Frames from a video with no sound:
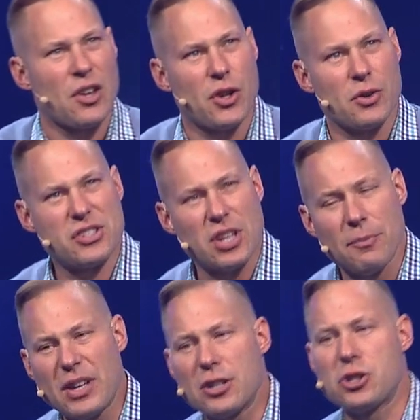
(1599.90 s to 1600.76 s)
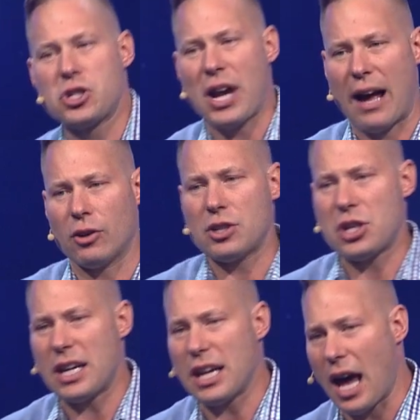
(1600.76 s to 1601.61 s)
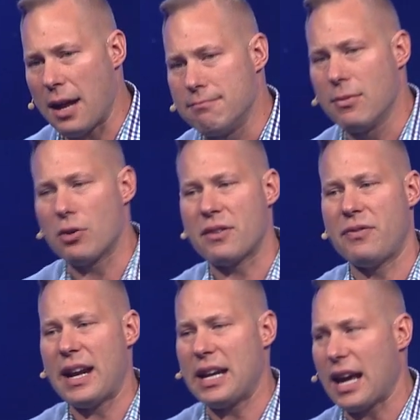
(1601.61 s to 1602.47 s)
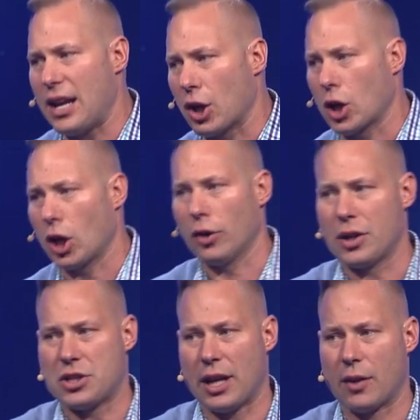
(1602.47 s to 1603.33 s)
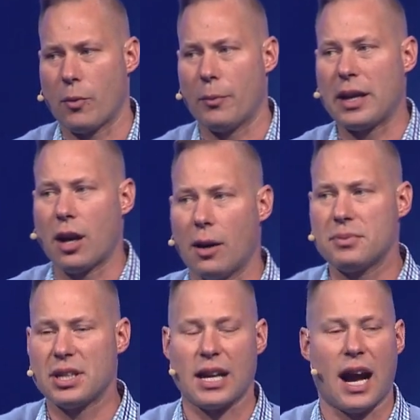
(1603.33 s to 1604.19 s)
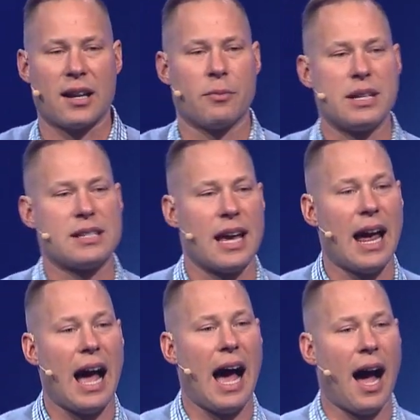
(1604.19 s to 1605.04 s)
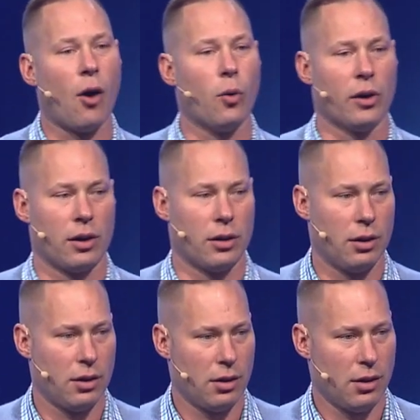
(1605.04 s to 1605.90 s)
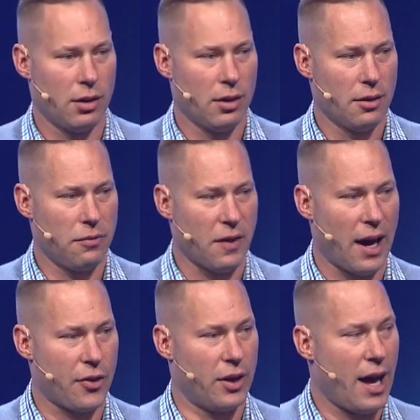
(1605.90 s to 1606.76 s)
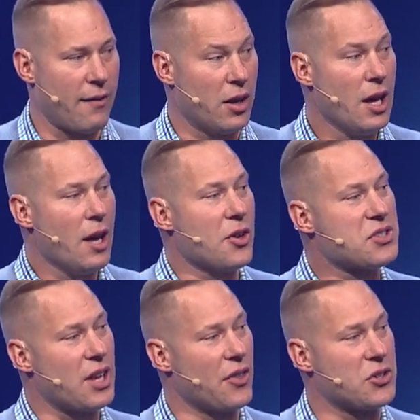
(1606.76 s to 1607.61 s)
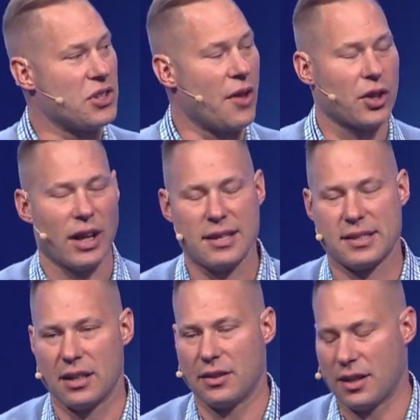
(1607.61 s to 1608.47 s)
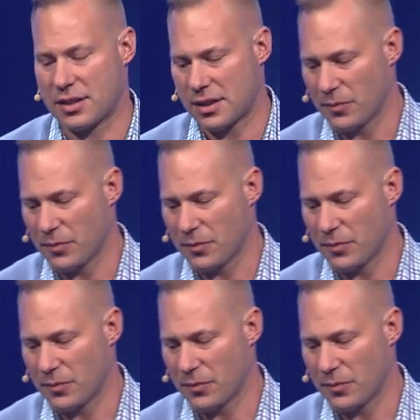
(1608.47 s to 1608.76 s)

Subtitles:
there's something challenging and motivating and encouraging when we come to God and we say, "Our Father in heaven." There's another lesson in this.